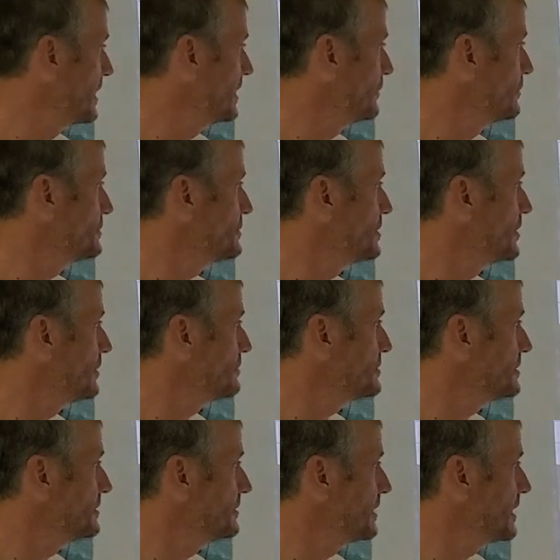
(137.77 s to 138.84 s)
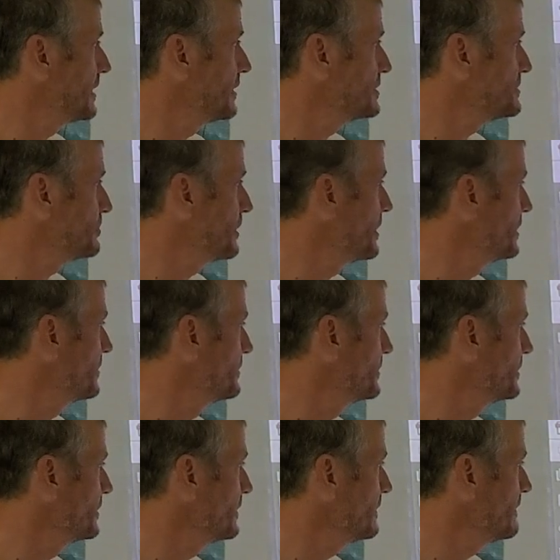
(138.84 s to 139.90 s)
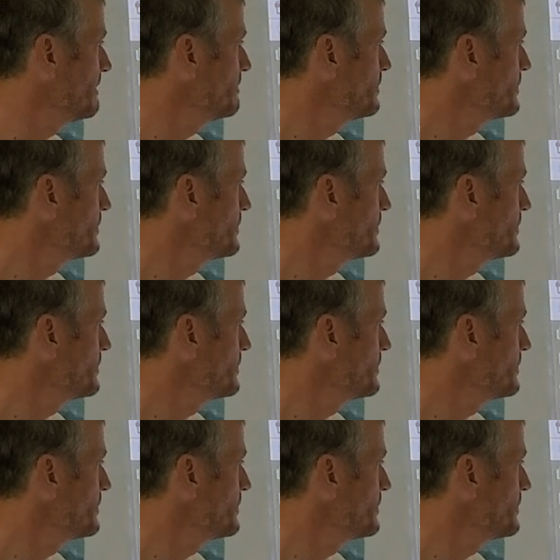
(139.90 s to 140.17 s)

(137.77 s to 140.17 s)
language notes and explain them here.